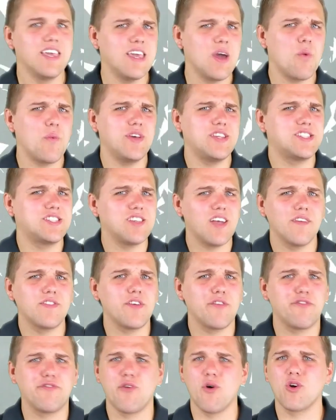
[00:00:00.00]
Yet we still have
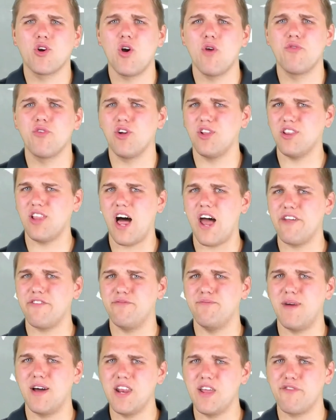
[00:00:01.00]
to fork over a lot of
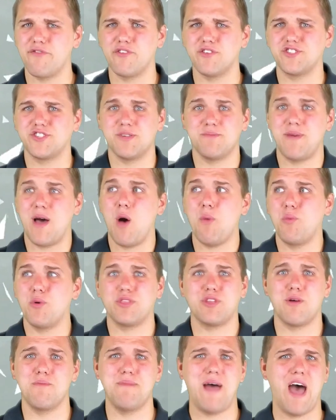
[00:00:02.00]
money for some help
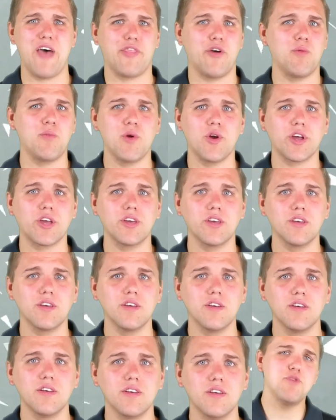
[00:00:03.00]
with our math homework?
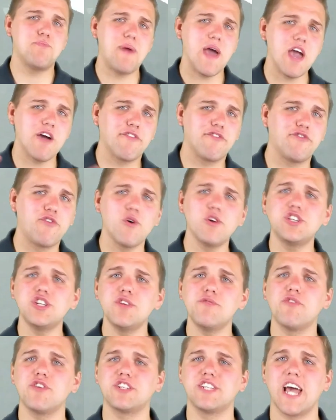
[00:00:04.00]
You pay a
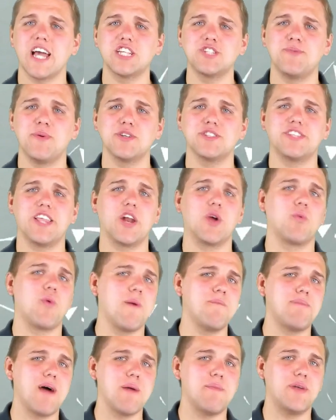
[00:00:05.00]
fortune for textbooks that are
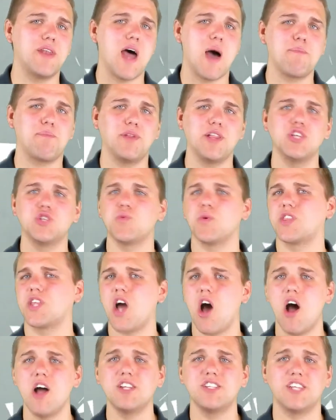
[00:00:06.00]
run by monopolies with
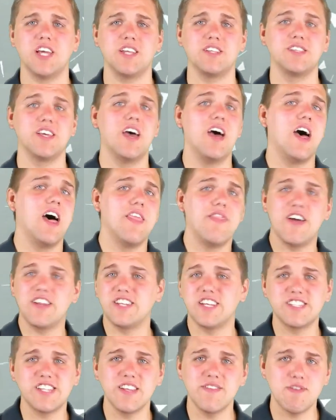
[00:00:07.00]
content
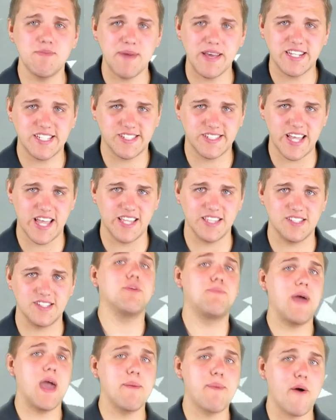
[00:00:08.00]
that doesn't even make sense. You
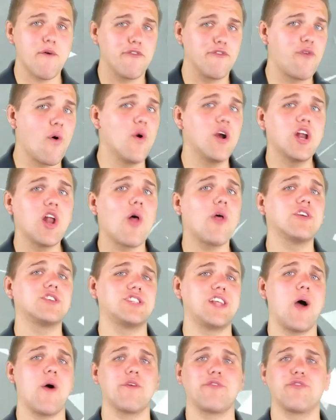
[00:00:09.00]
pay about forty dollars
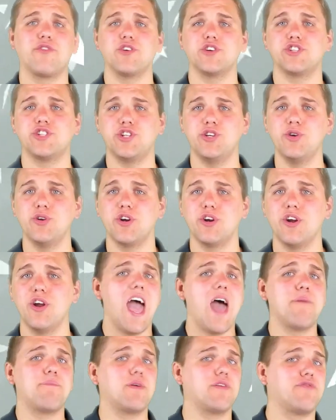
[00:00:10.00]
an hour for a tutor,
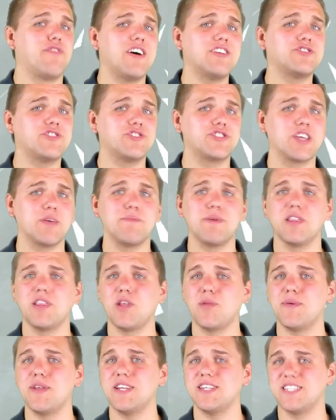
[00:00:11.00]
and professors can be a
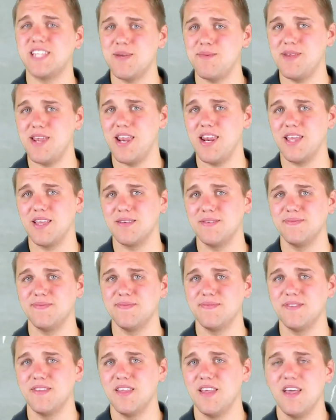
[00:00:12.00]
little bit intimidating.
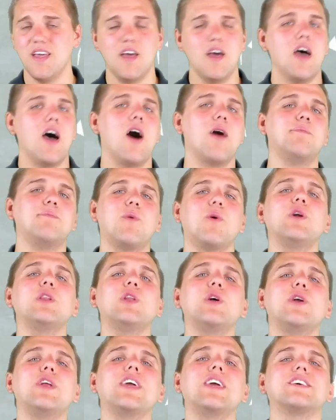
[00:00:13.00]
Amour
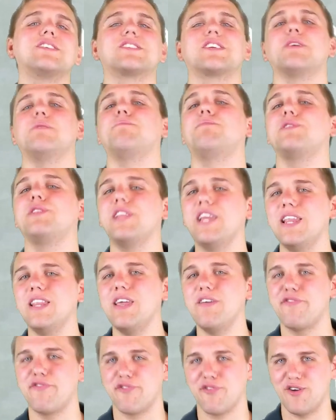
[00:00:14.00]
Learning is
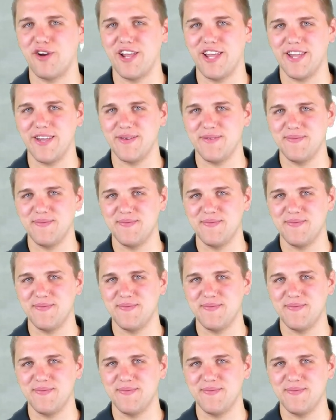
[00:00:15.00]
completely free.